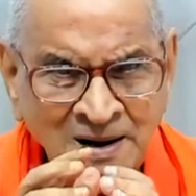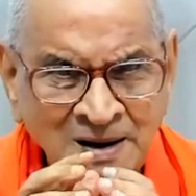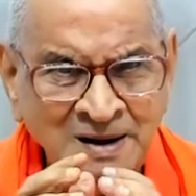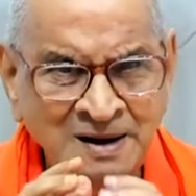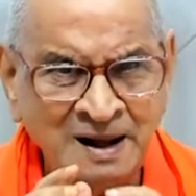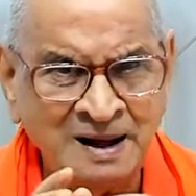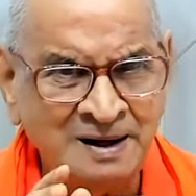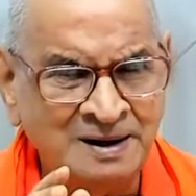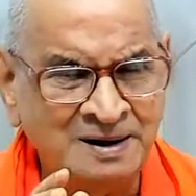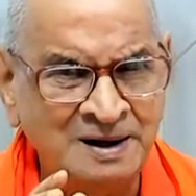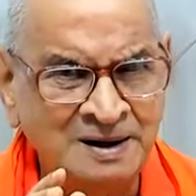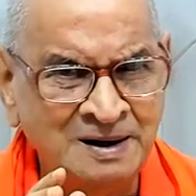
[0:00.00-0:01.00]

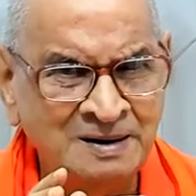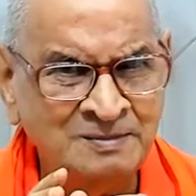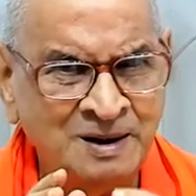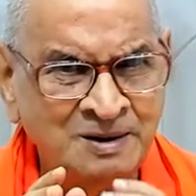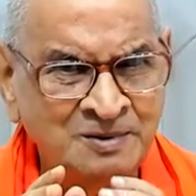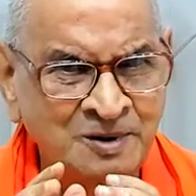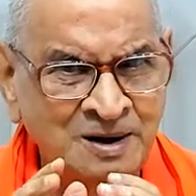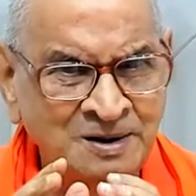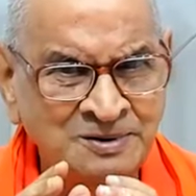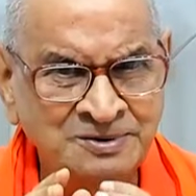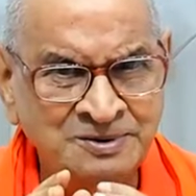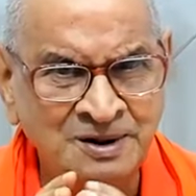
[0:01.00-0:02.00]
indirectly, but we'll
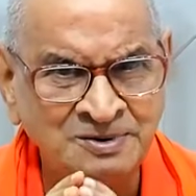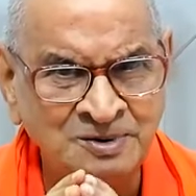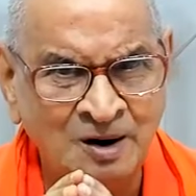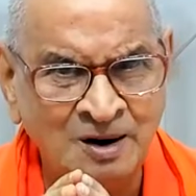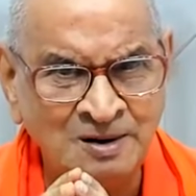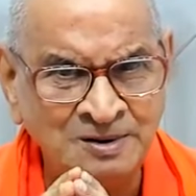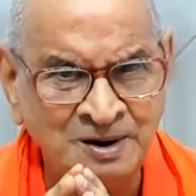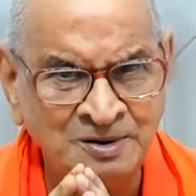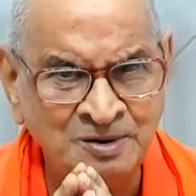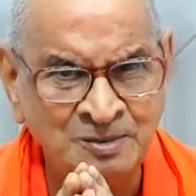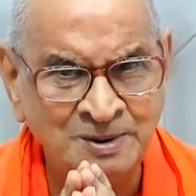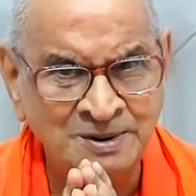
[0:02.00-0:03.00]
discuss all the
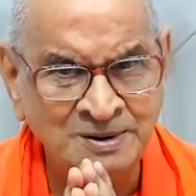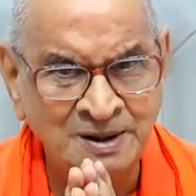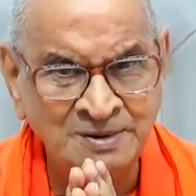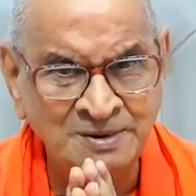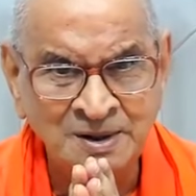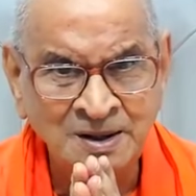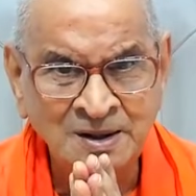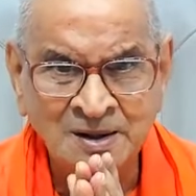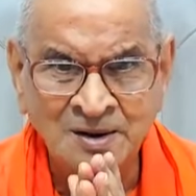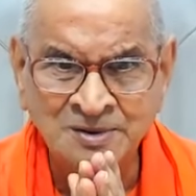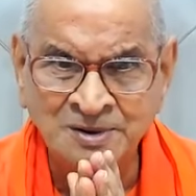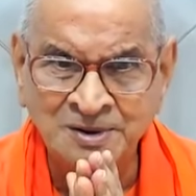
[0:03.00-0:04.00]
Anubandhas
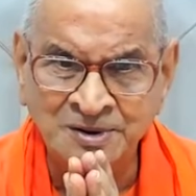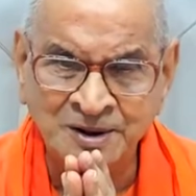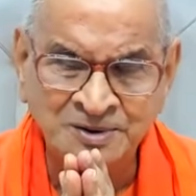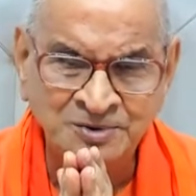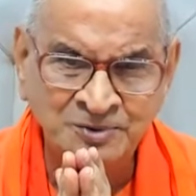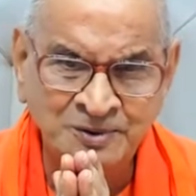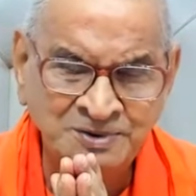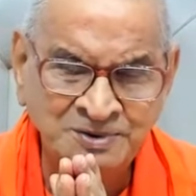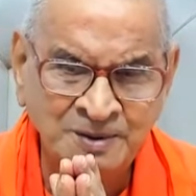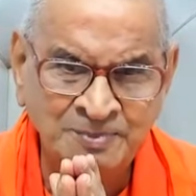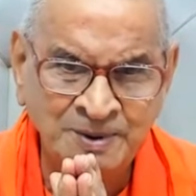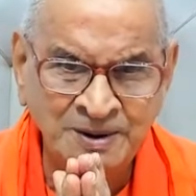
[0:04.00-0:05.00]
on the next
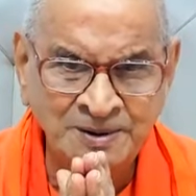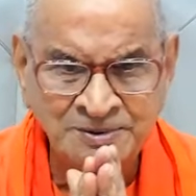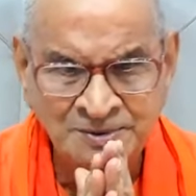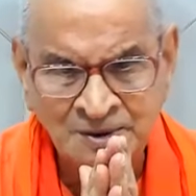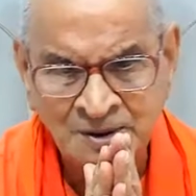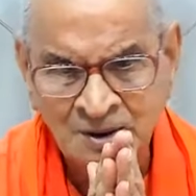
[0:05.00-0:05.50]
Wednesday, please.